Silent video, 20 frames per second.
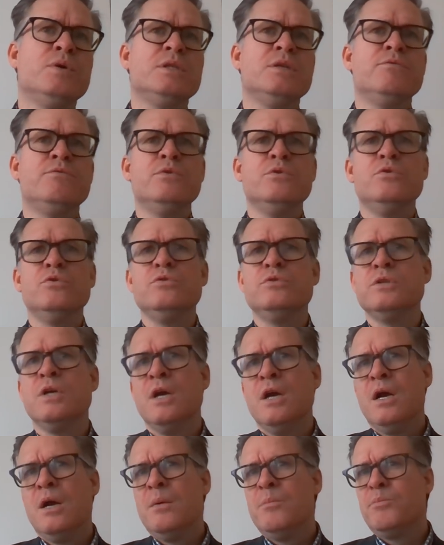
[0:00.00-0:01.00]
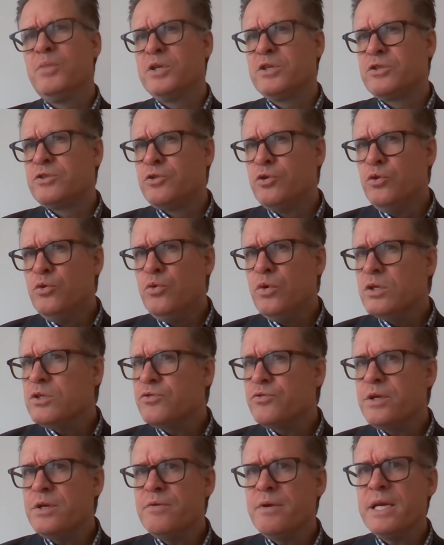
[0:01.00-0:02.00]
at the rules, but 2 or
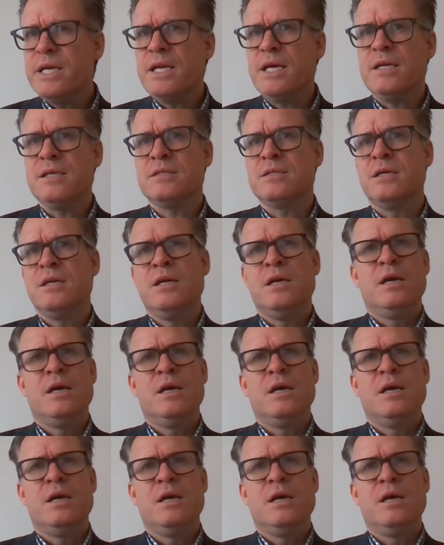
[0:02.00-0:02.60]
3 rate hikes,